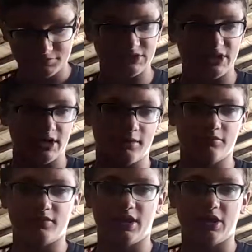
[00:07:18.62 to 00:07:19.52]
the
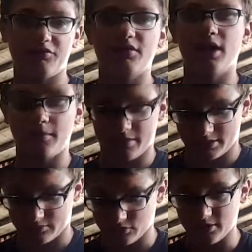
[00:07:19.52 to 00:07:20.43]
air fill up
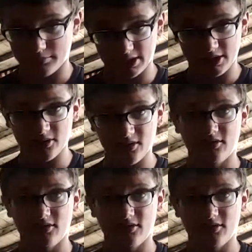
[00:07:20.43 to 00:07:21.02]
and bleeder,